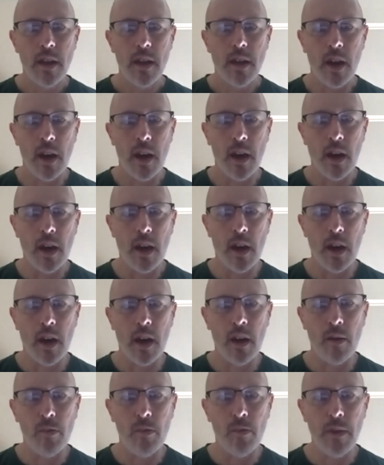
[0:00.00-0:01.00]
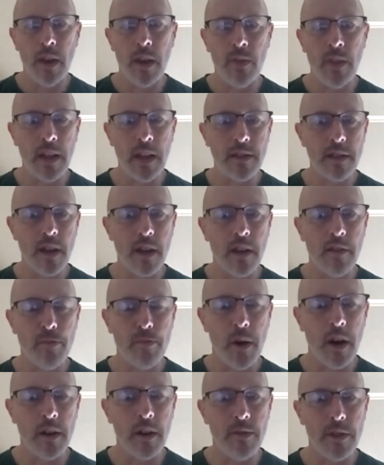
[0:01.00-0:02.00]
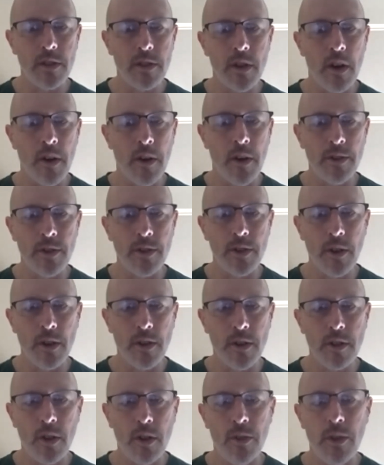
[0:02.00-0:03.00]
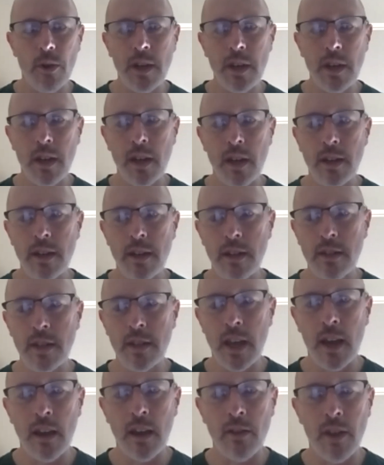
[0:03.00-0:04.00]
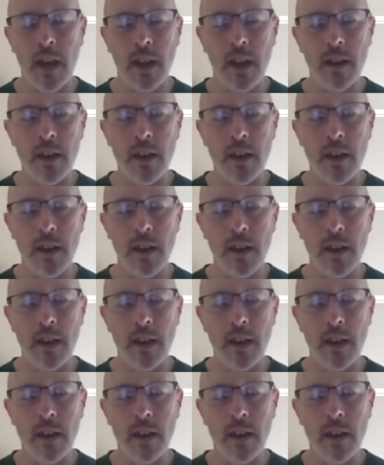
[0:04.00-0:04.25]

um, and that's kind of part of his college search. Although he did, he did say that